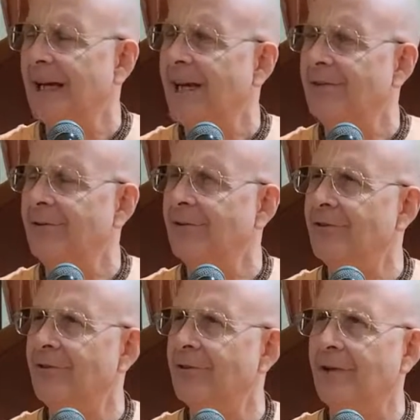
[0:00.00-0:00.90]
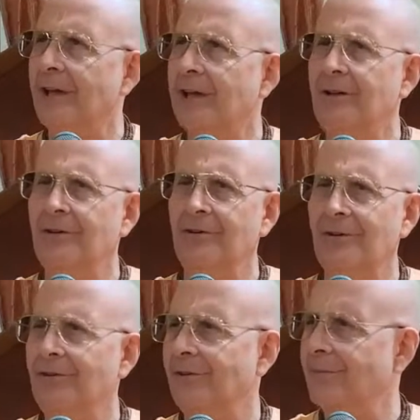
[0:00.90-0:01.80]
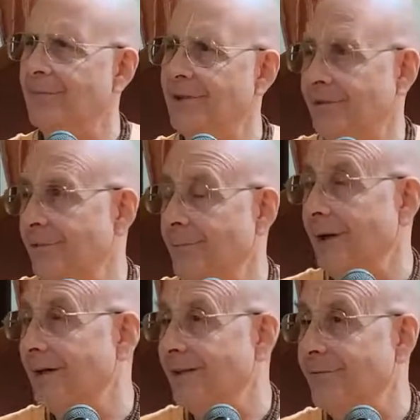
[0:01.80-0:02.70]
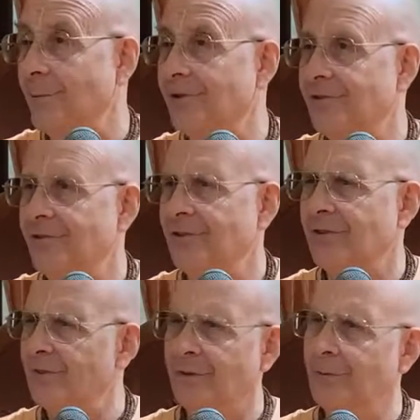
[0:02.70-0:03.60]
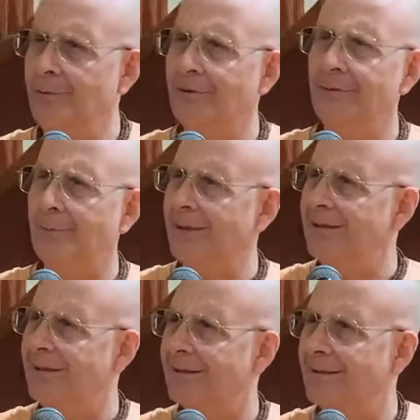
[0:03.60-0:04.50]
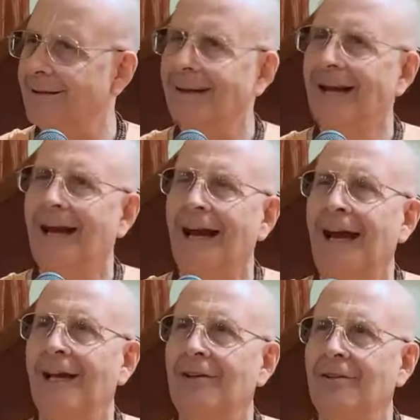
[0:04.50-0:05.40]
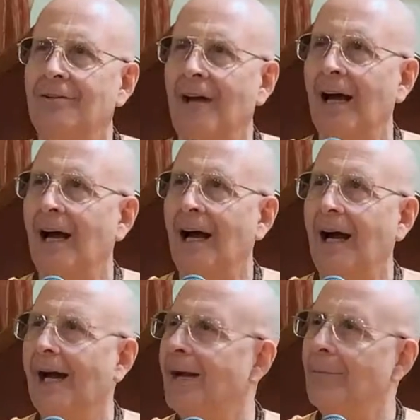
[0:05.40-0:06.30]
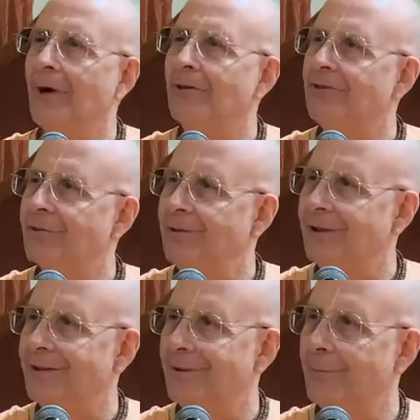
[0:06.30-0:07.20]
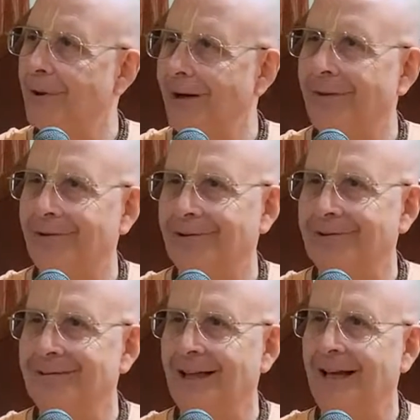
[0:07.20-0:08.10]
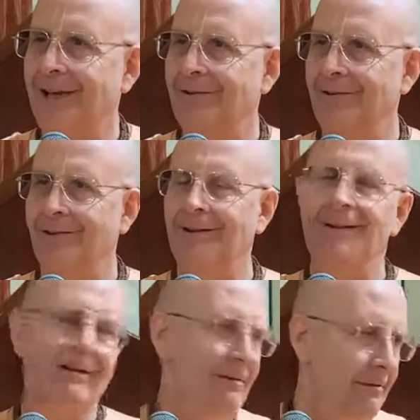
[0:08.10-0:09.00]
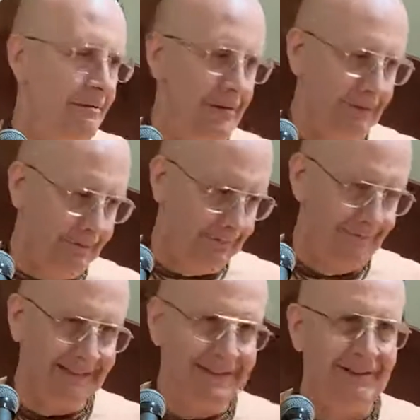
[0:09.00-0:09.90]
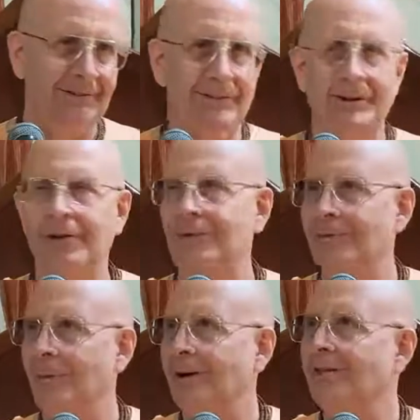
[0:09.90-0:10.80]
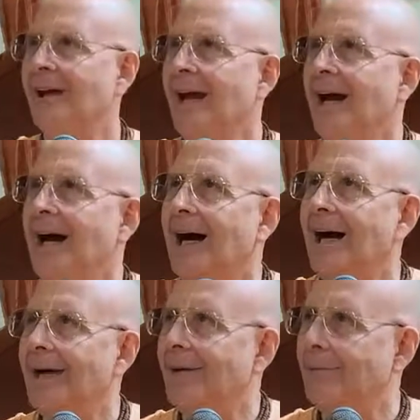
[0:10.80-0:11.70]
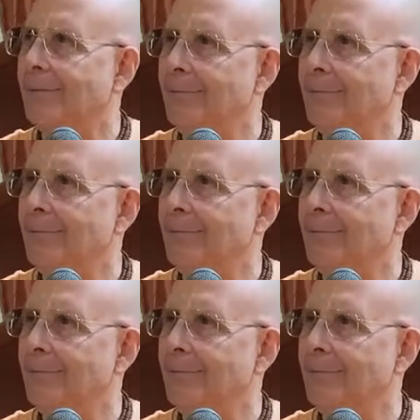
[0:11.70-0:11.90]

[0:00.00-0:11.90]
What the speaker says: And Yudhisthira hears these disembodied voices, and he says, "Who's speaking?" And he says, I am Arjuna, your brother." And he hears another voice, "I am